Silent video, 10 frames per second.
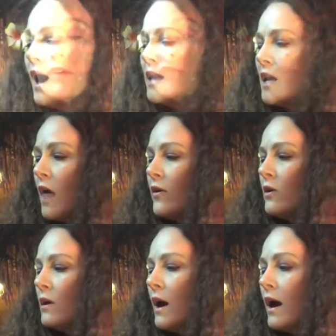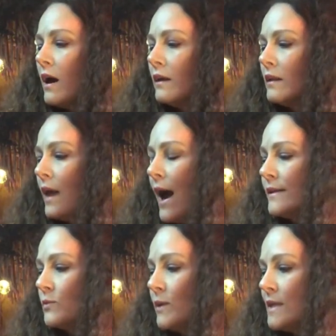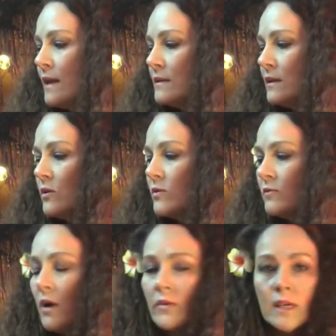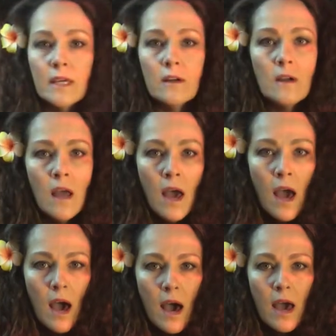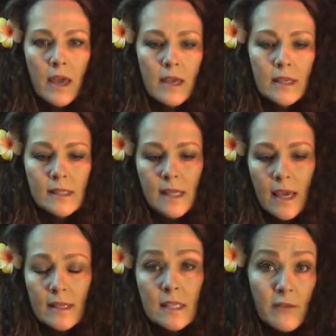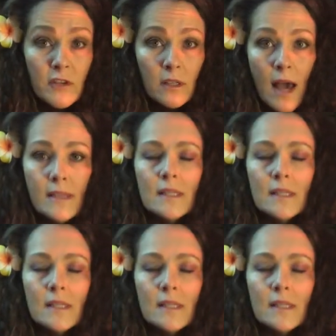Another glass we tend to use around here is a Snifter glass.